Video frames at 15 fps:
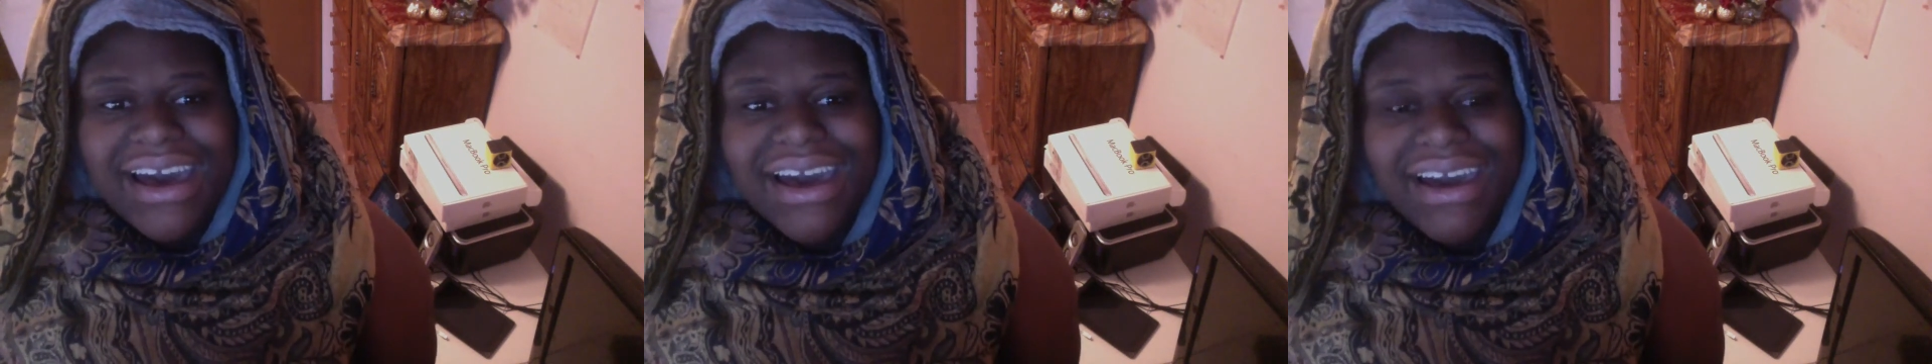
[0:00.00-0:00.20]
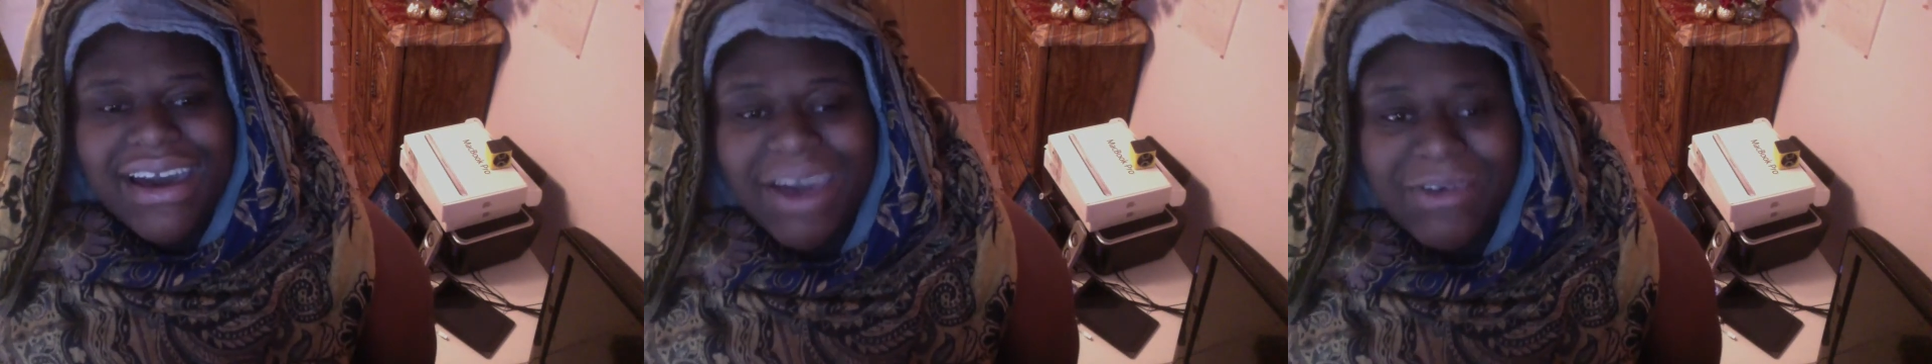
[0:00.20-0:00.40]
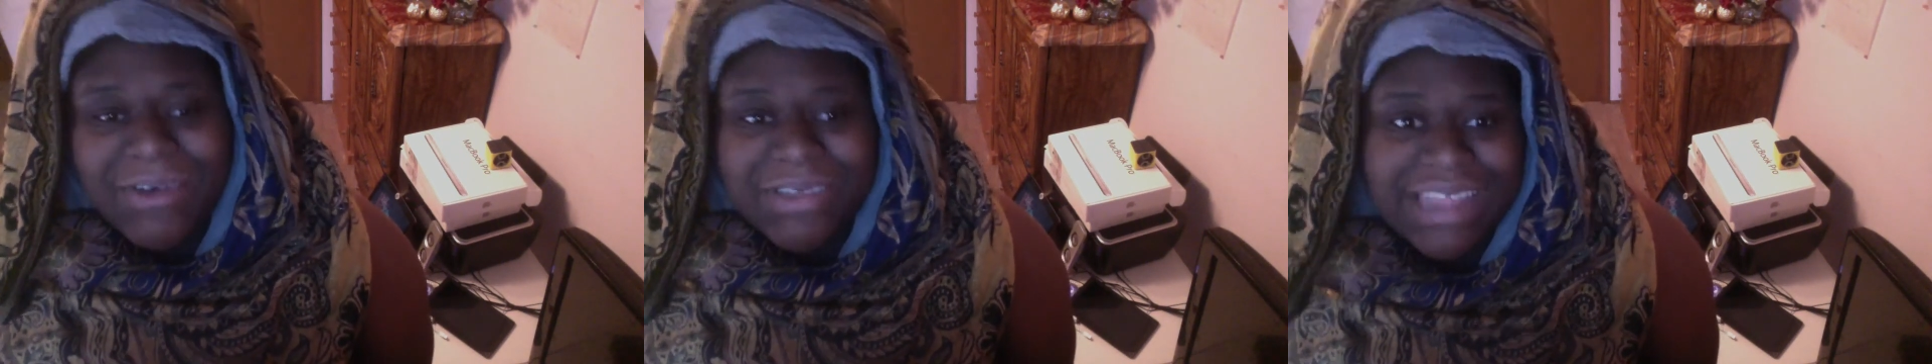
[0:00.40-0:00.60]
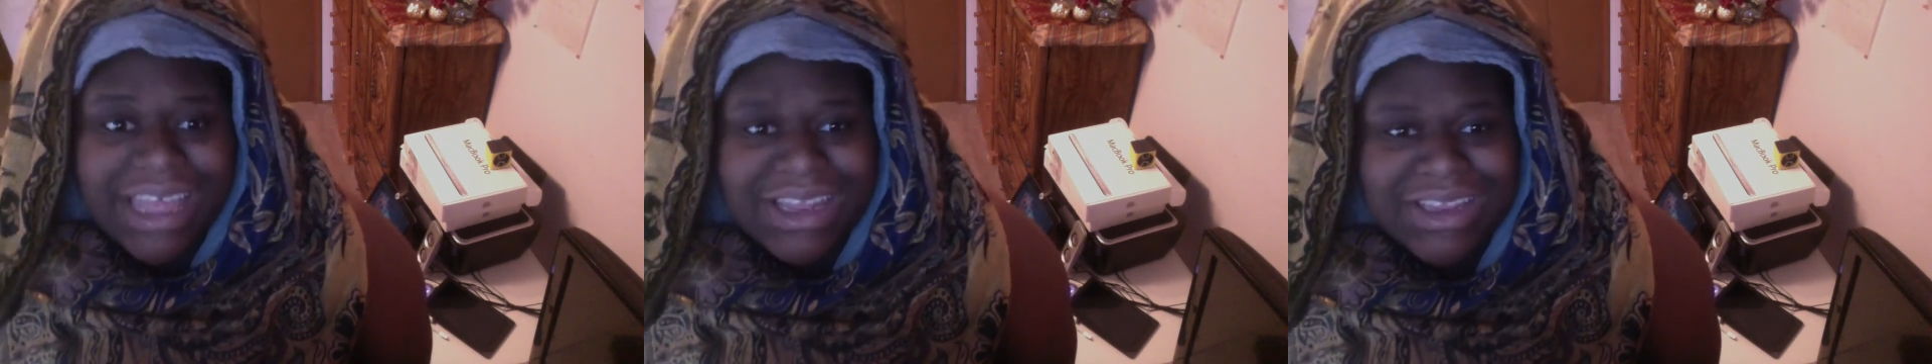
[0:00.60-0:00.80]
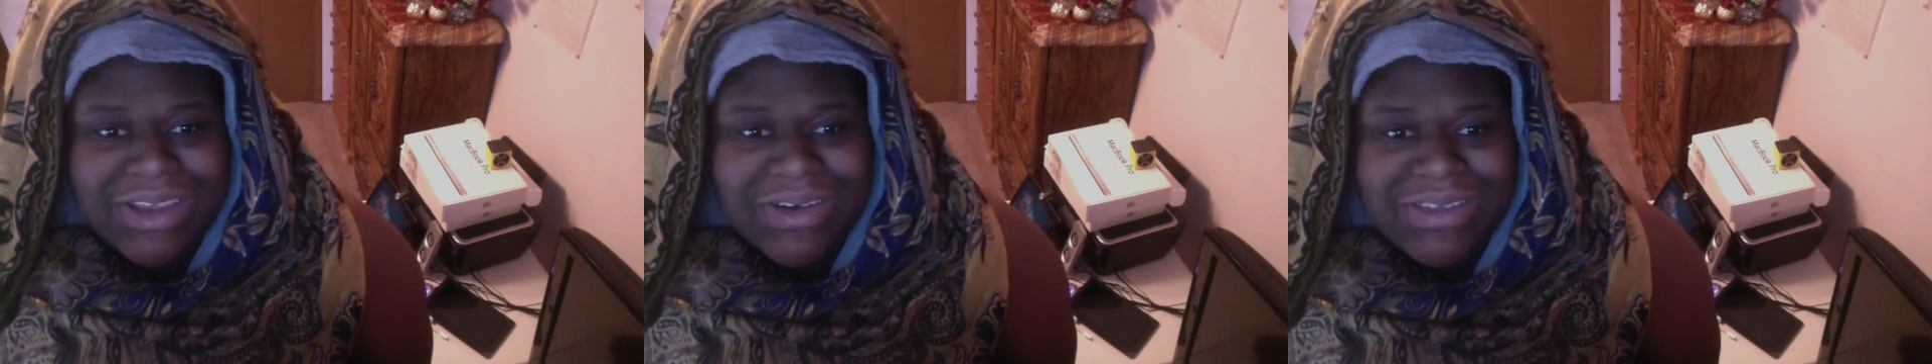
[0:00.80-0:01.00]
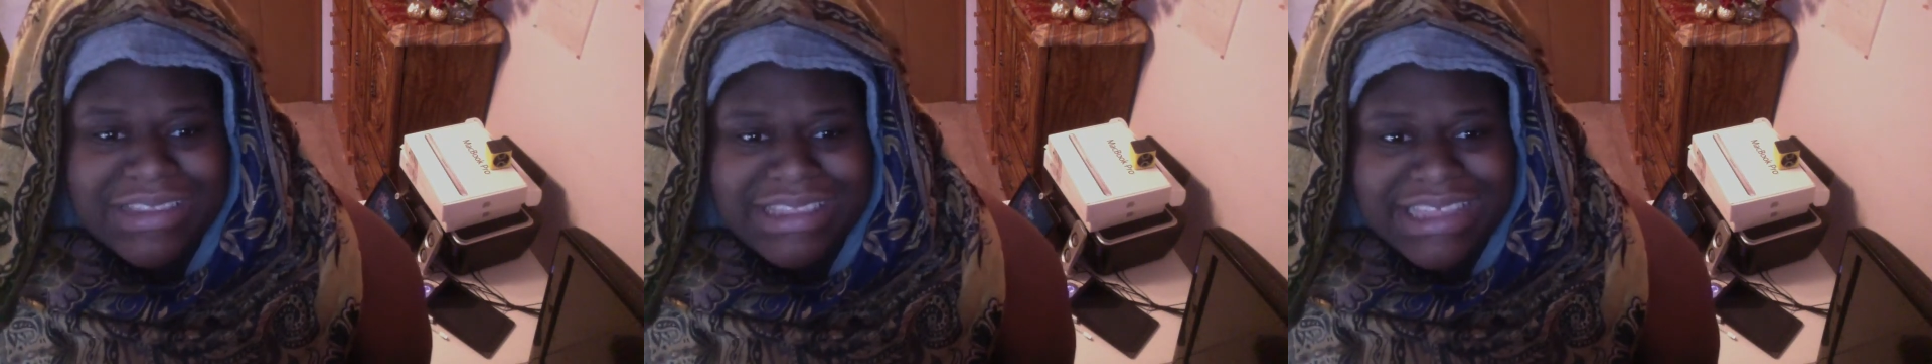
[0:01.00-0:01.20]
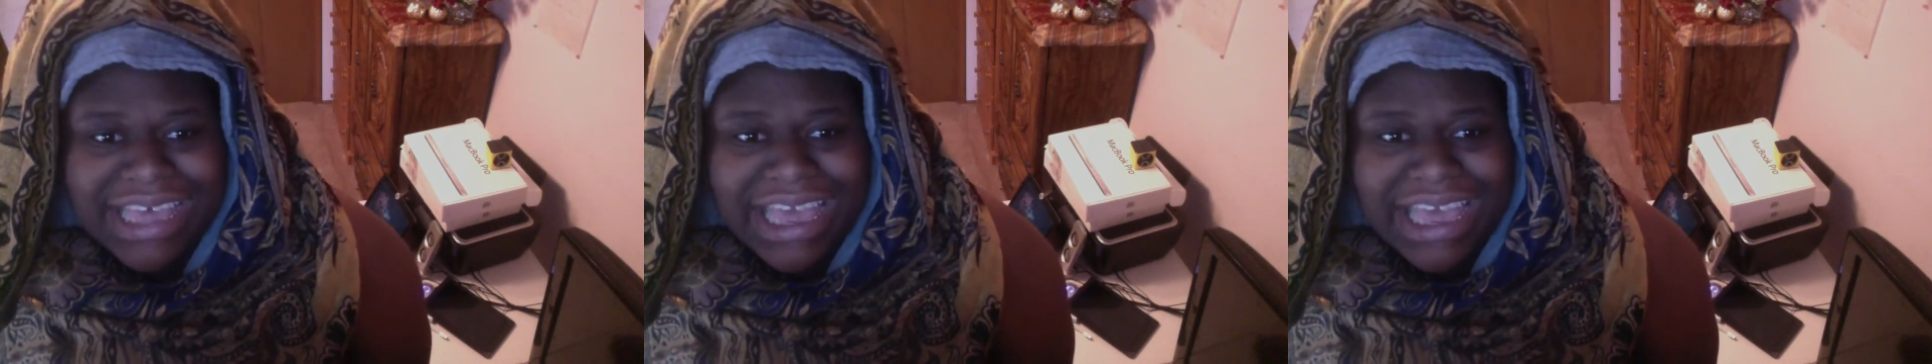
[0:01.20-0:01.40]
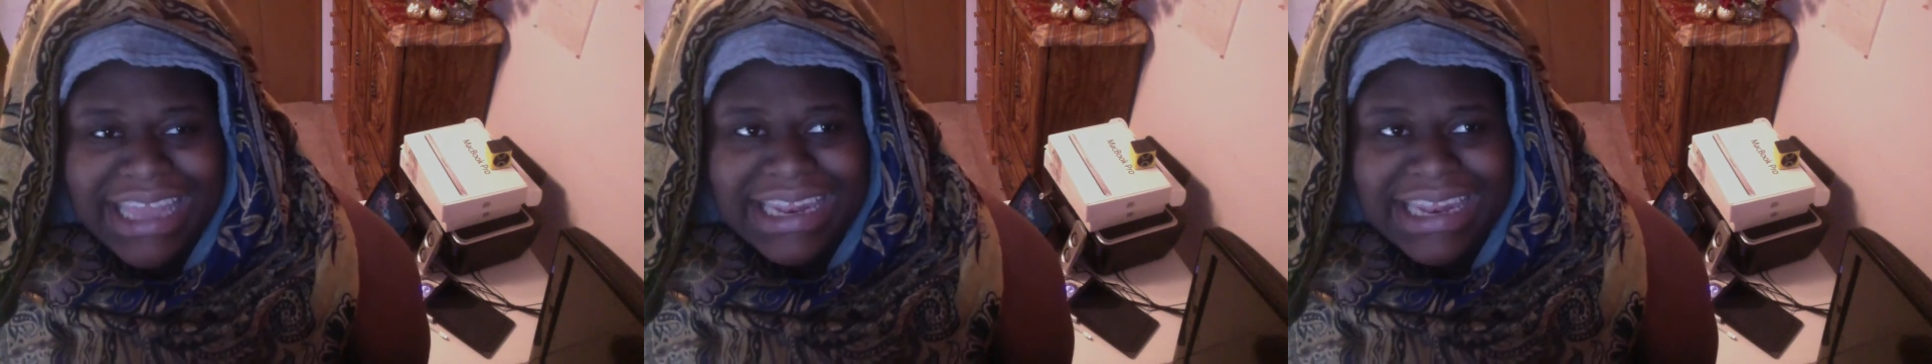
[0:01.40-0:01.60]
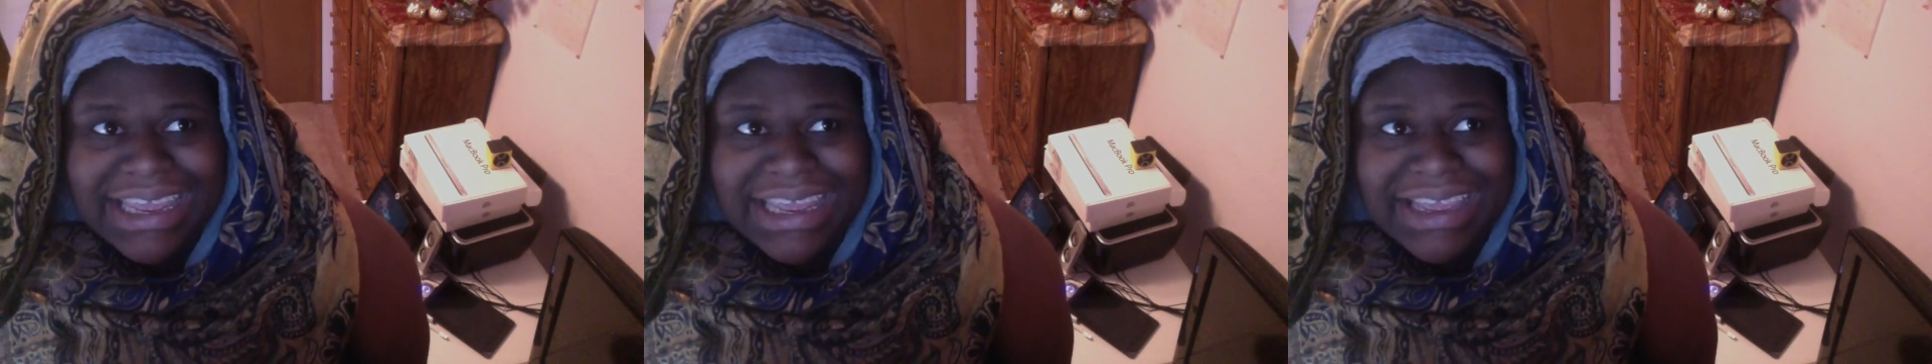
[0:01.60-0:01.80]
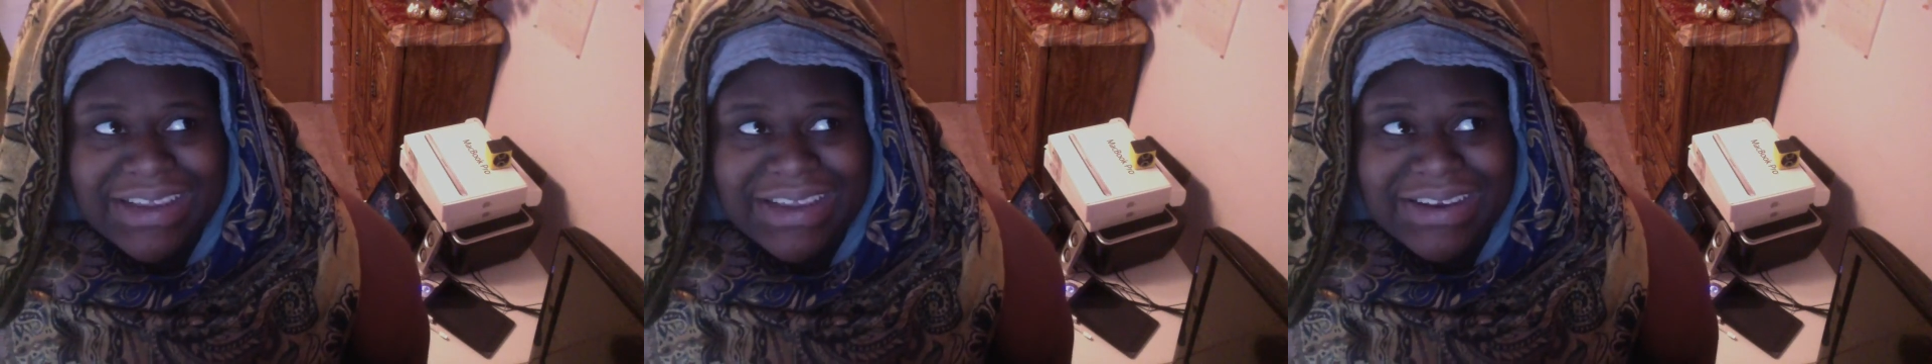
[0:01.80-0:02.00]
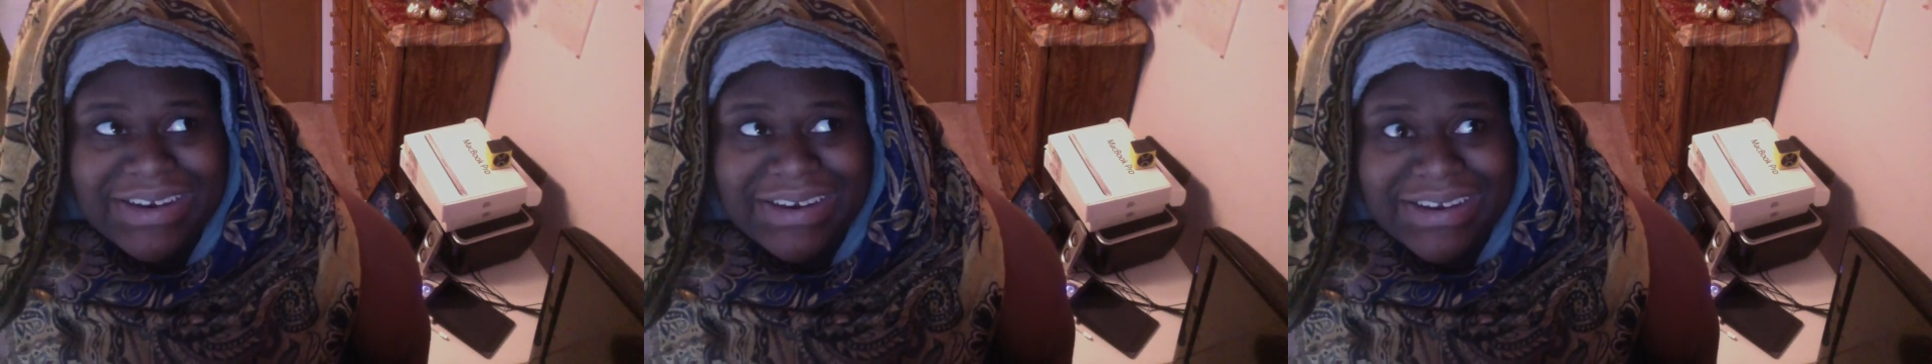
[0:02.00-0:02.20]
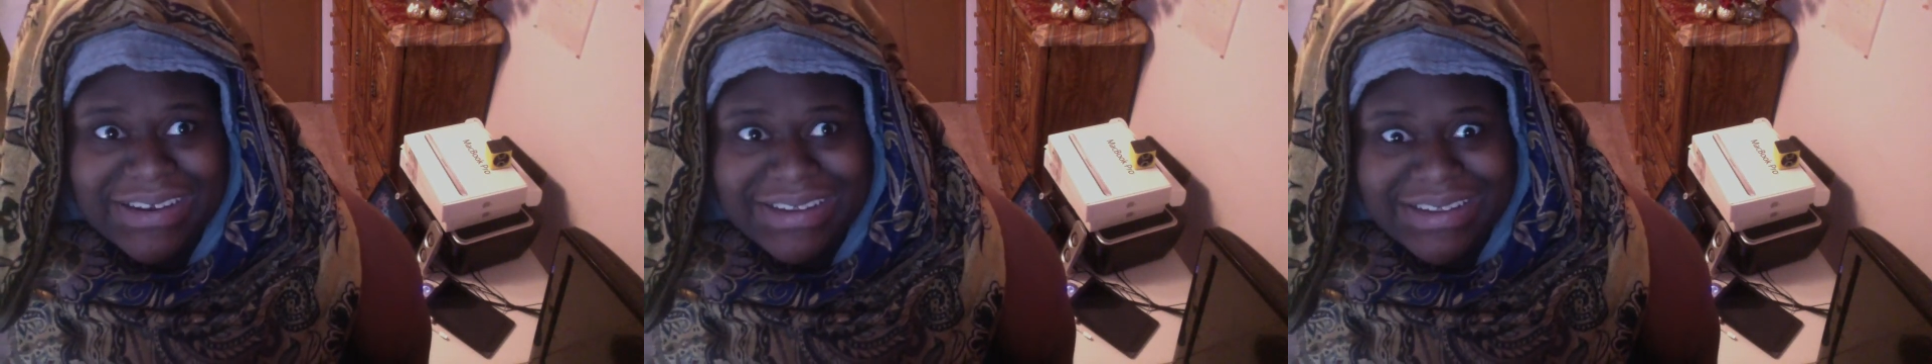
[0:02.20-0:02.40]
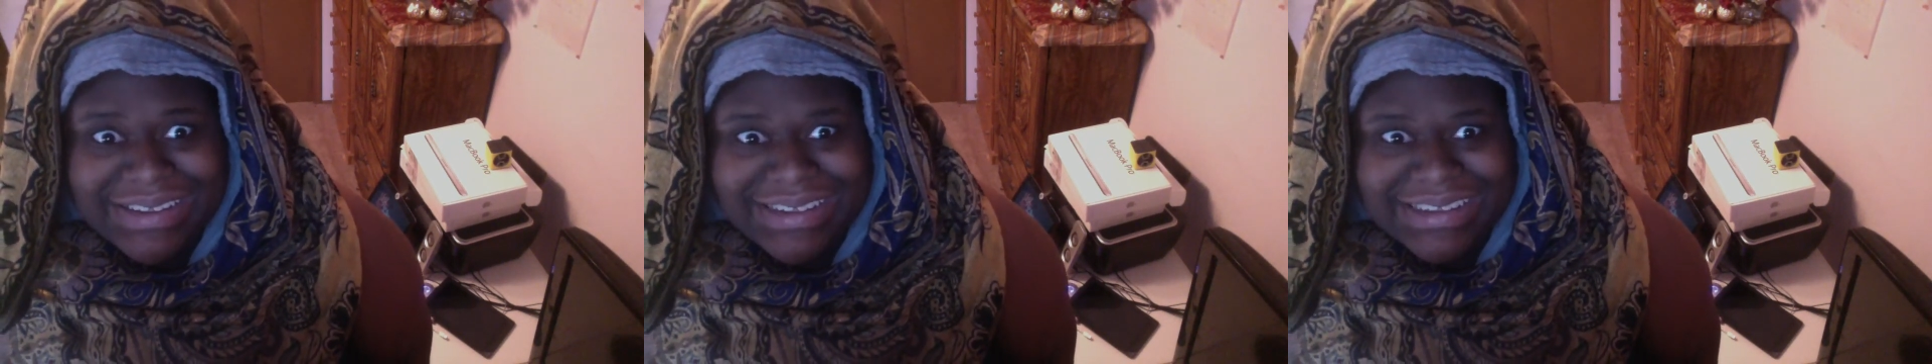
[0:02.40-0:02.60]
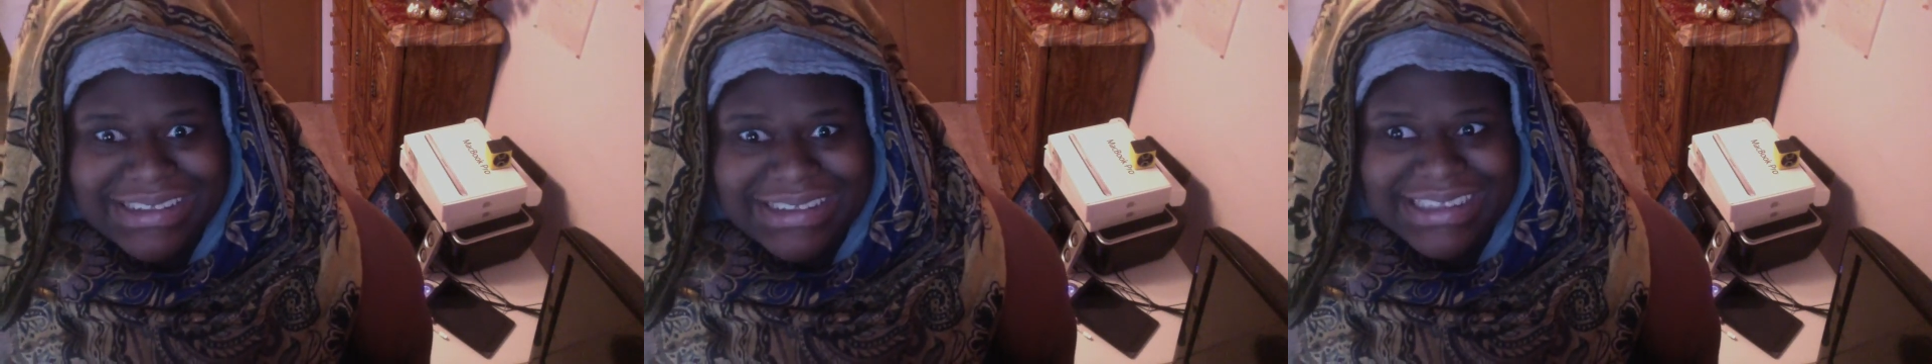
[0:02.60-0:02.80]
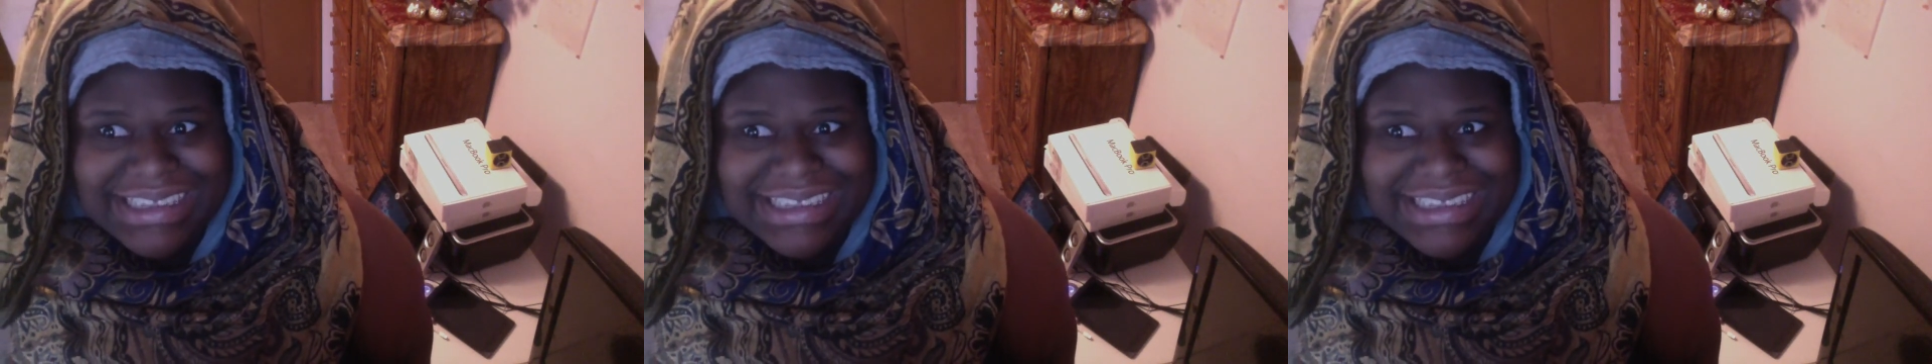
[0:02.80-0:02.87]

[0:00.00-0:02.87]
I was allowed to go inside, and girl,